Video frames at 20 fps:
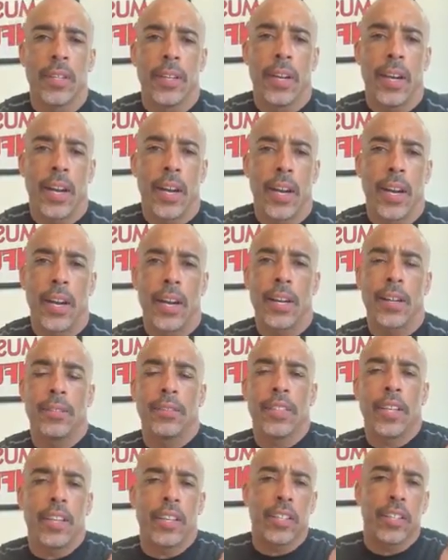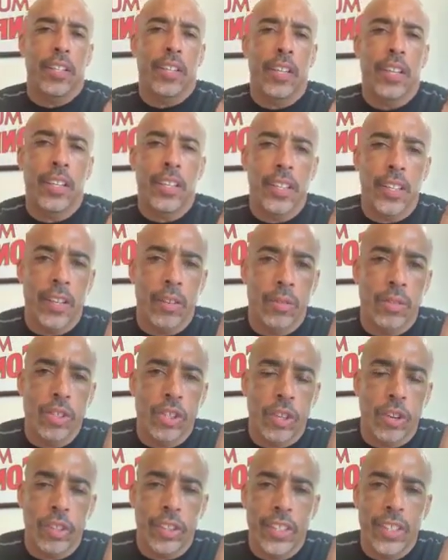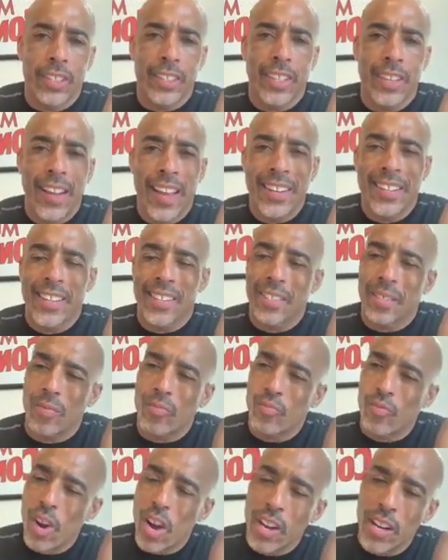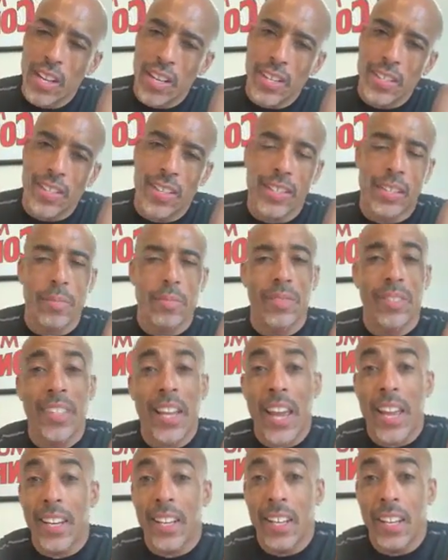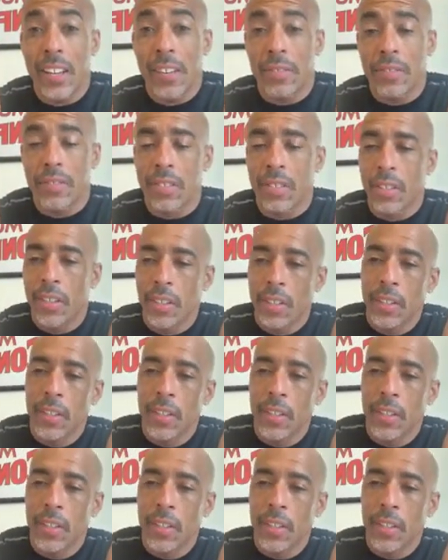Did a good little circuit today. Did some running, did some deadlifts,